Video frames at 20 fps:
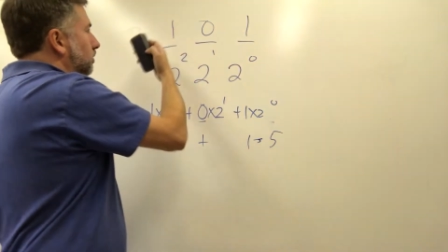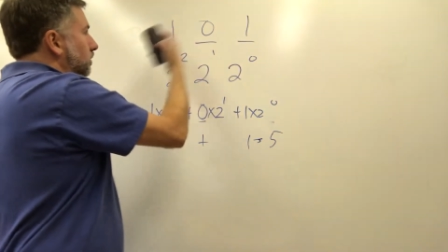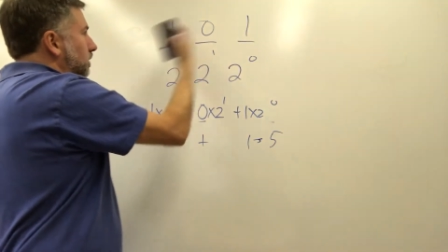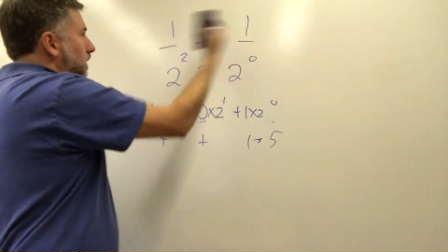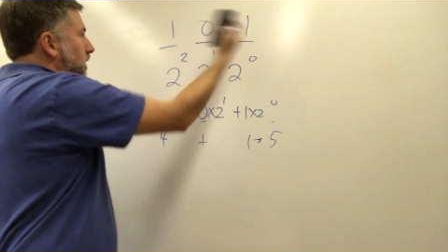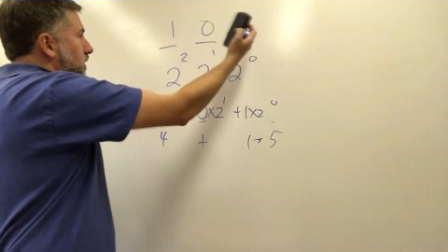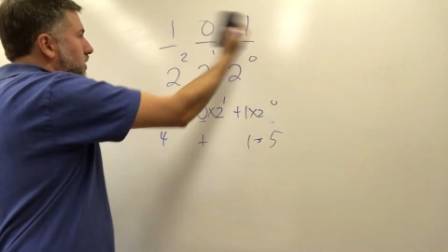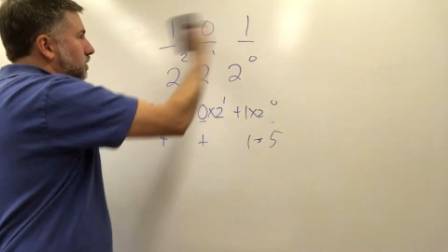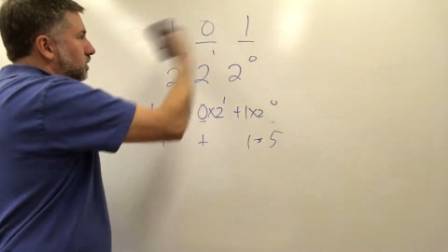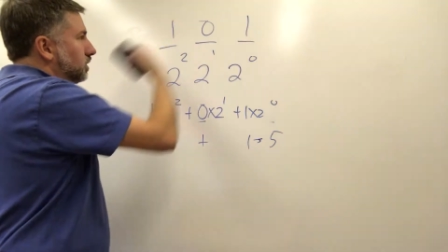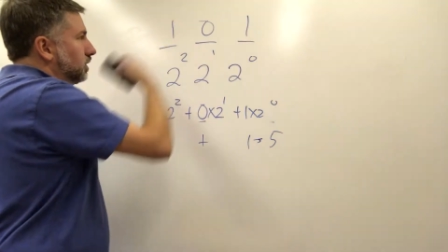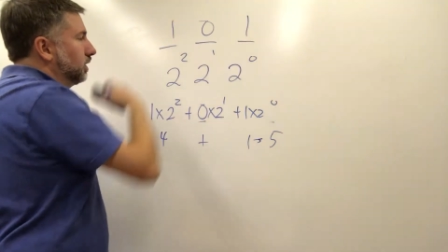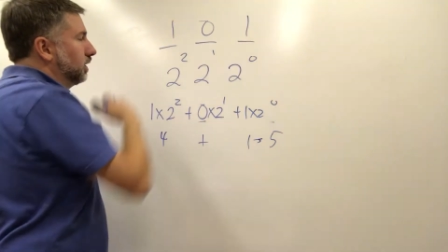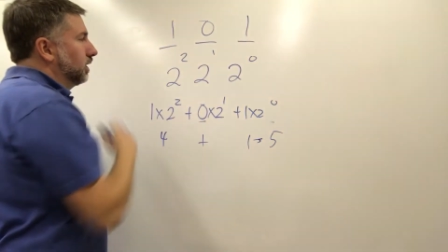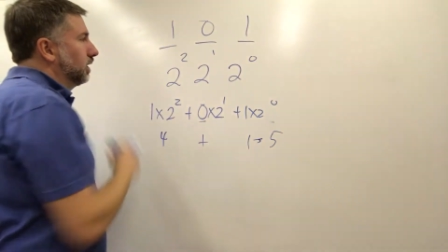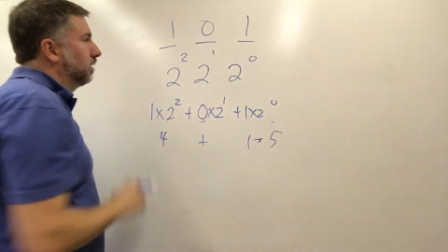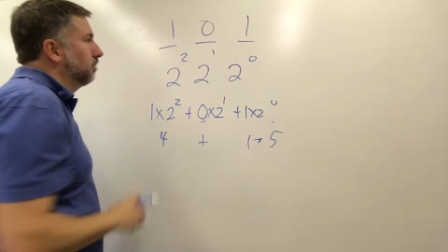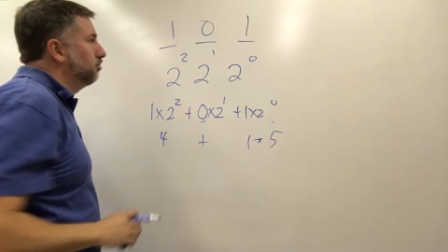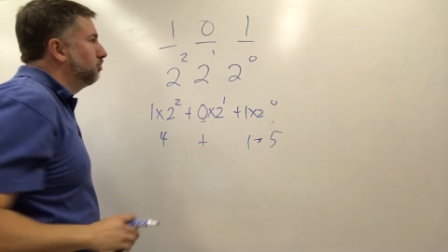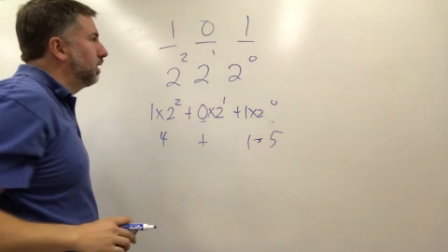or each
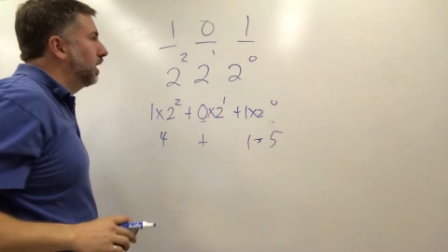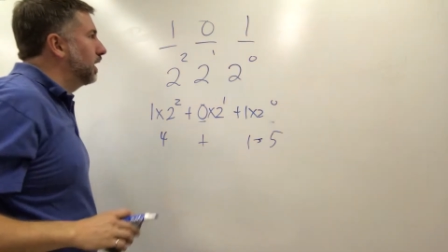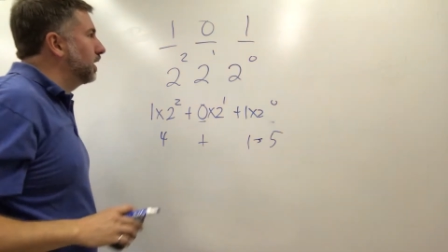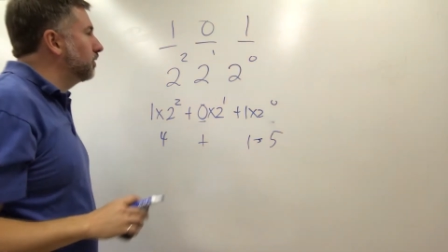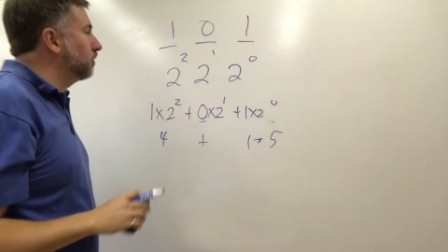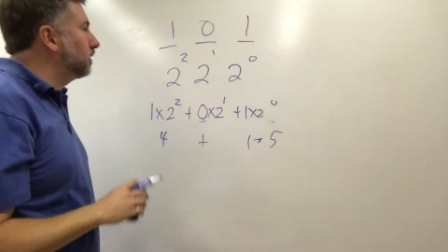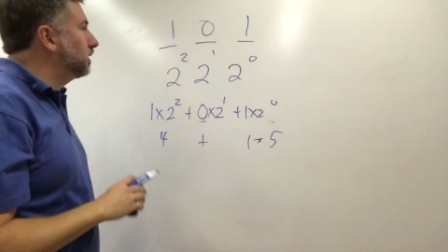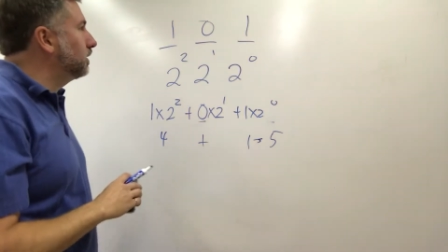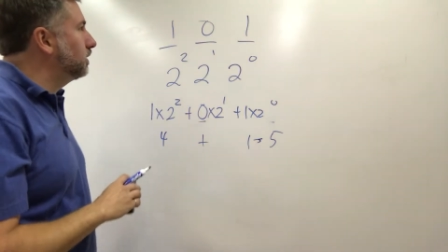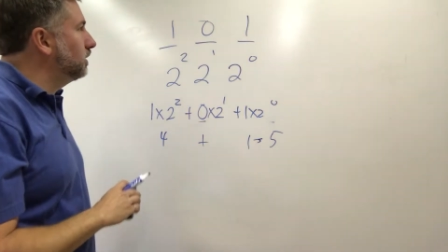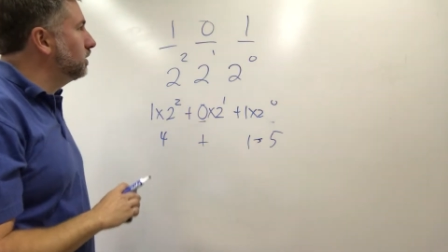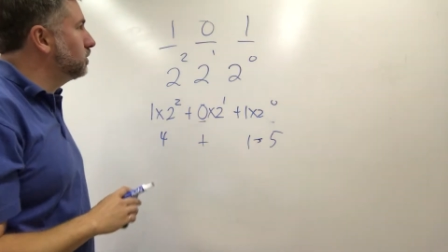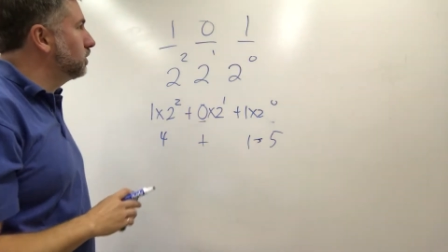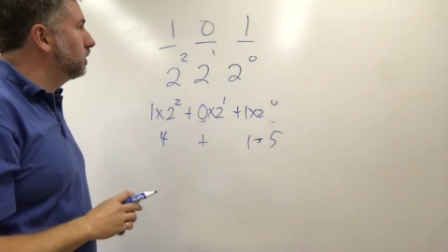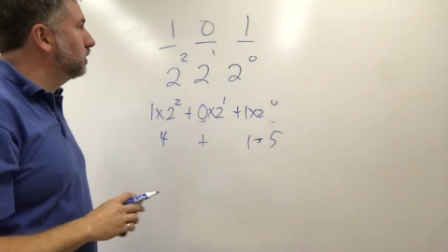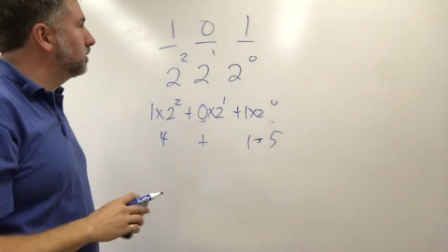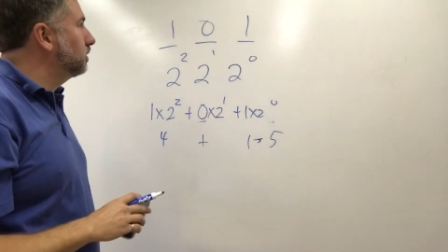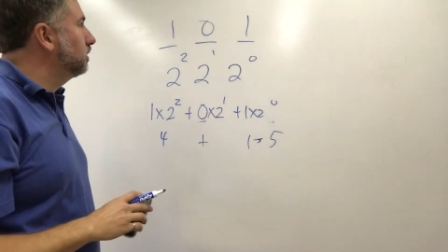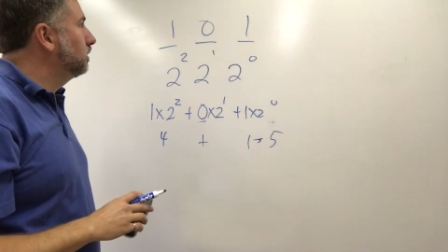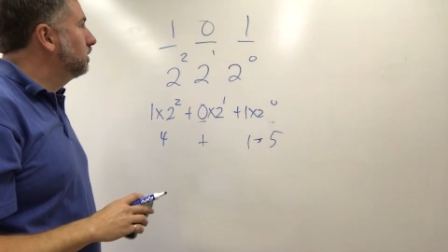uh, binary
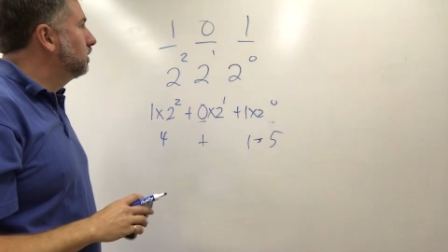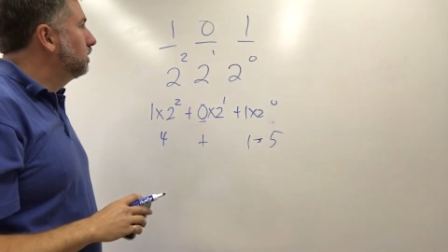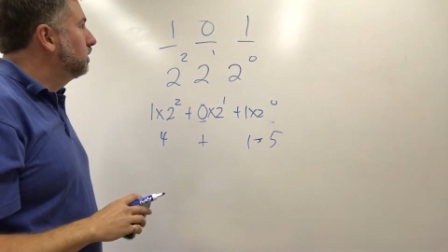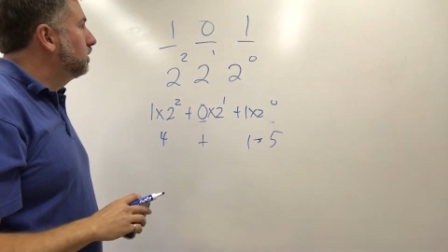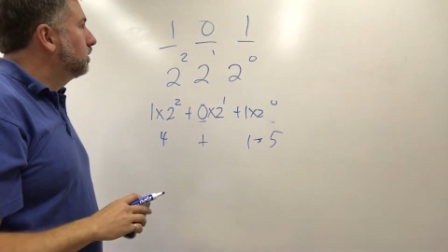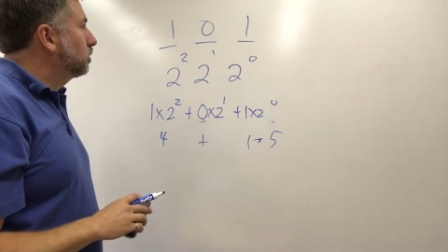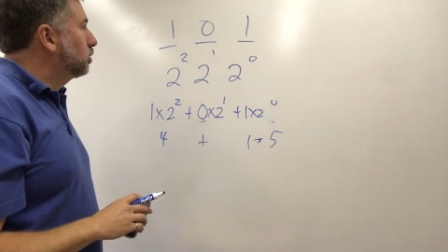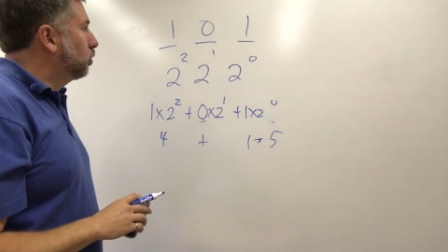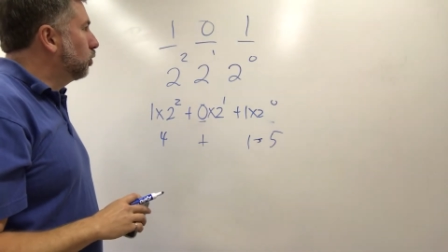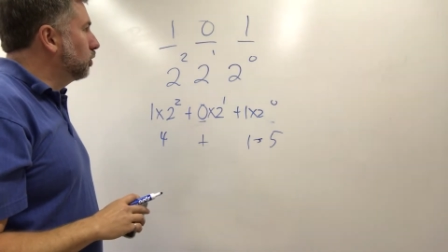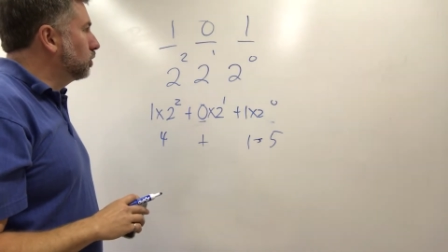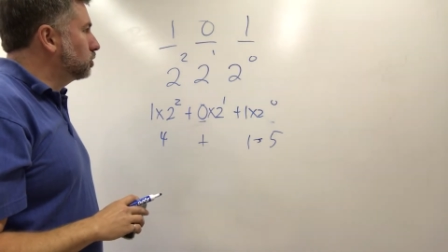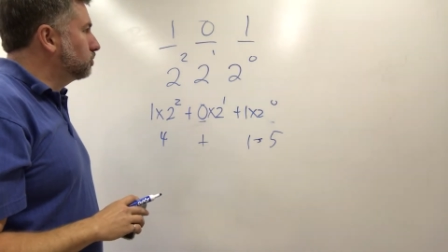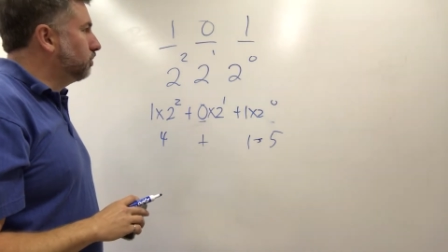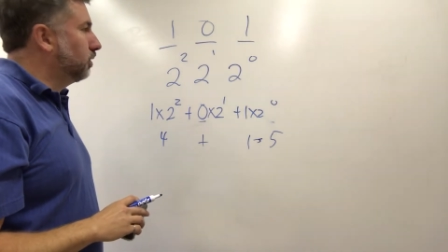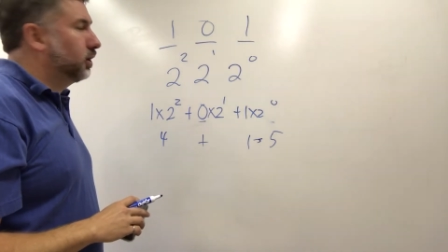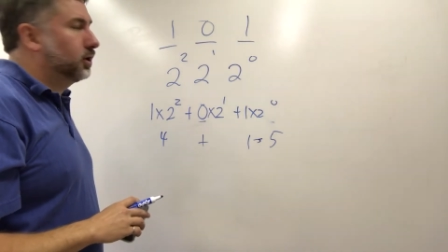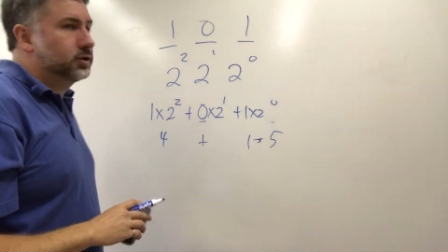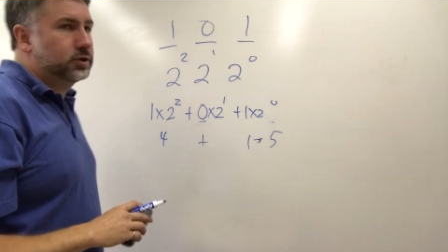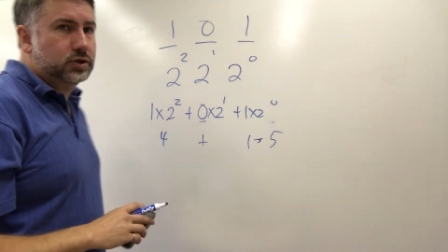digit
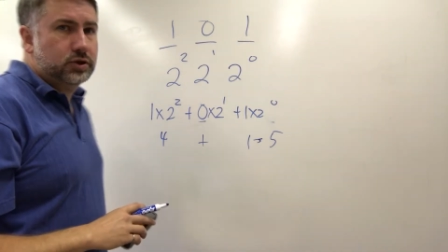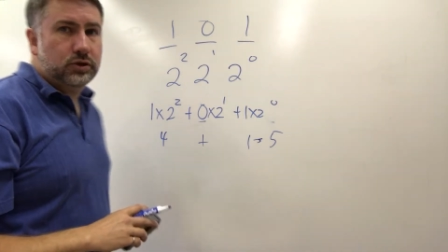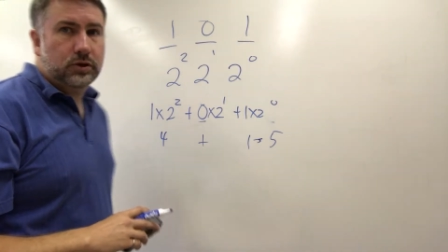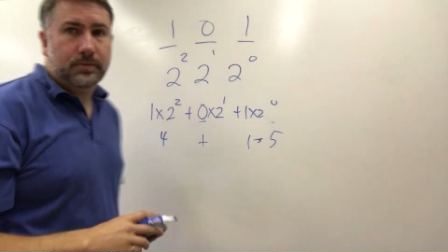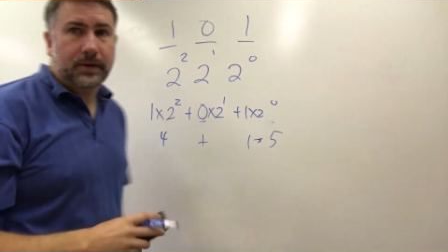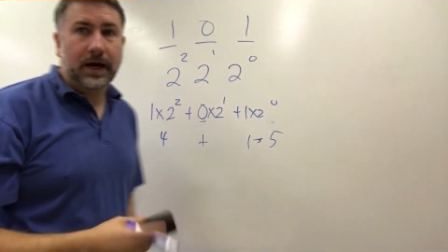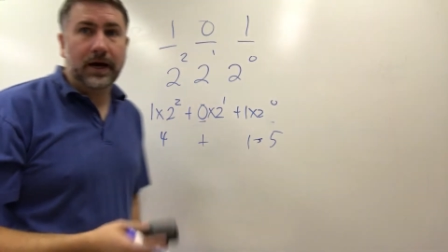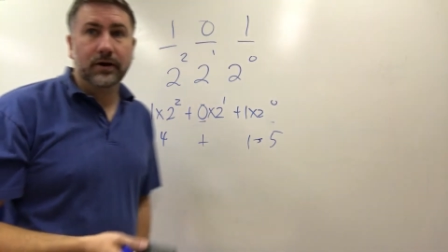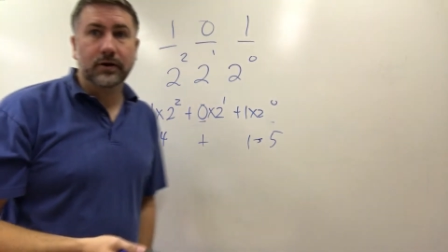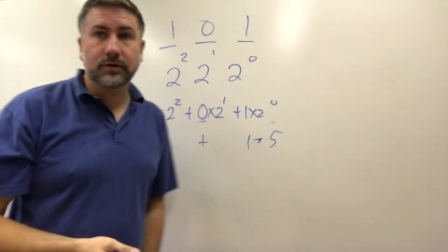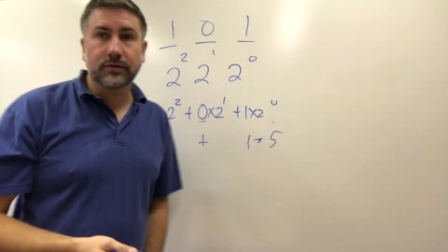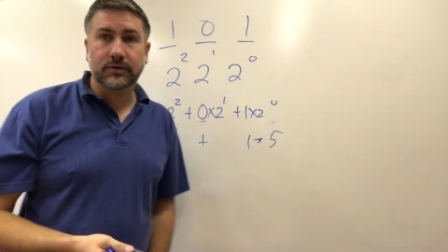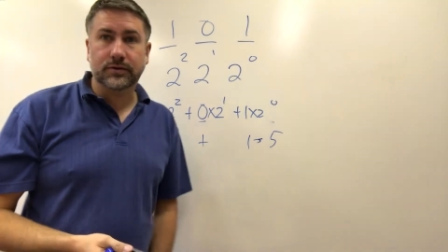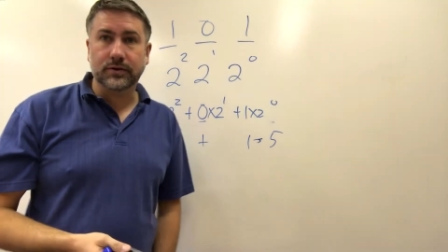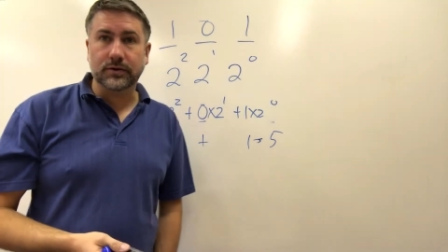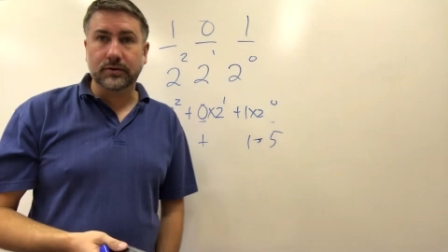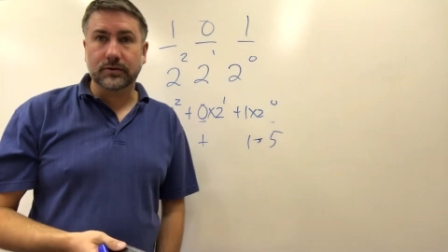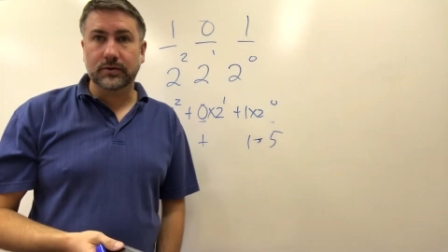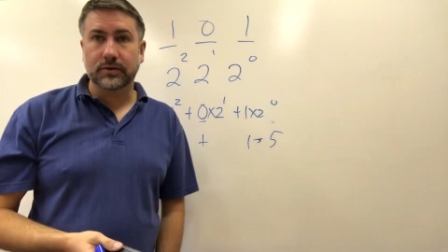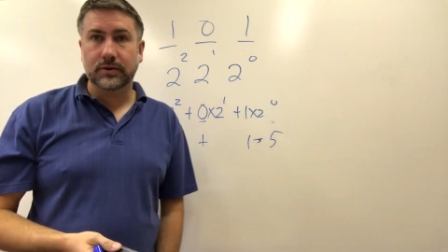corresponds to a power of
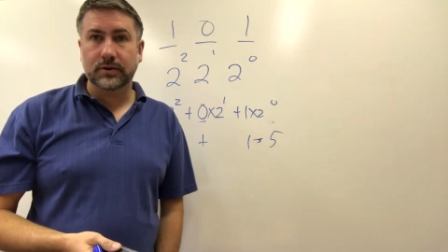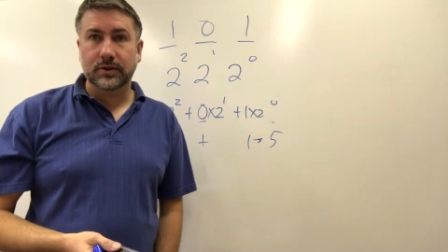2.